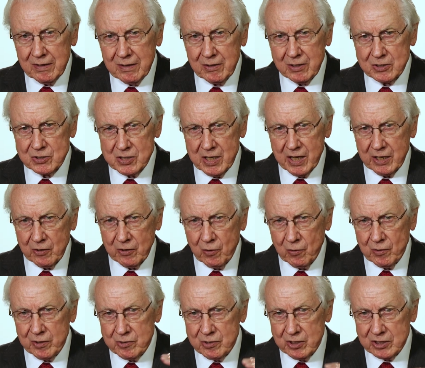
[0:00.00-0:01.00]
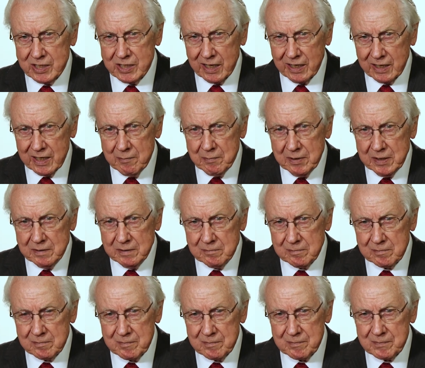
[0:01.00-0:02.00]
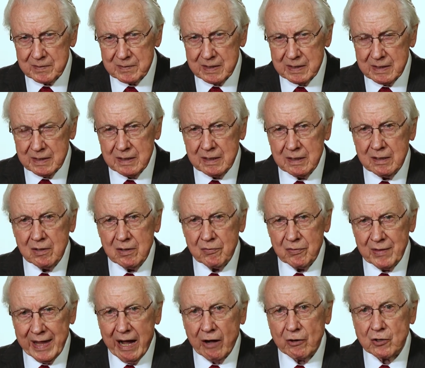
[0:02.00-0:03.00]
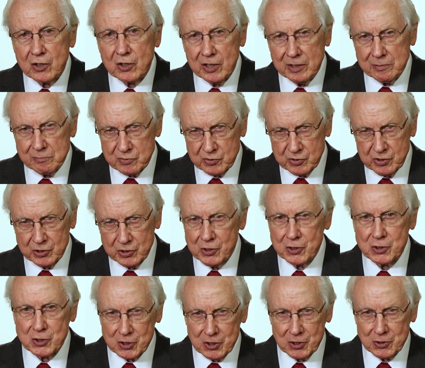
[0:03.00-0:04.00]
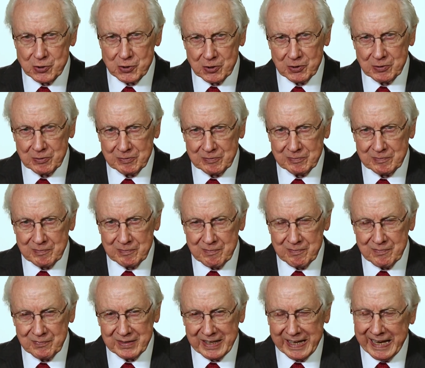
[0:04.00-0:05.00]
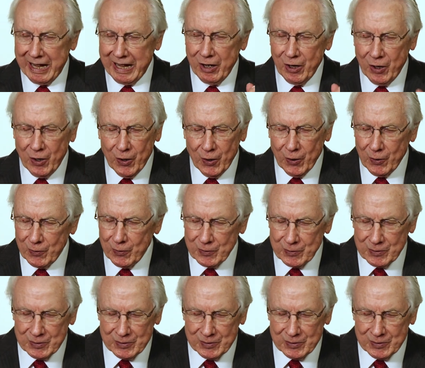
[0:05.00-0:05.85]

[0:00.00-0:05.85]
there's not only the dilemma, now comes the decision. Now,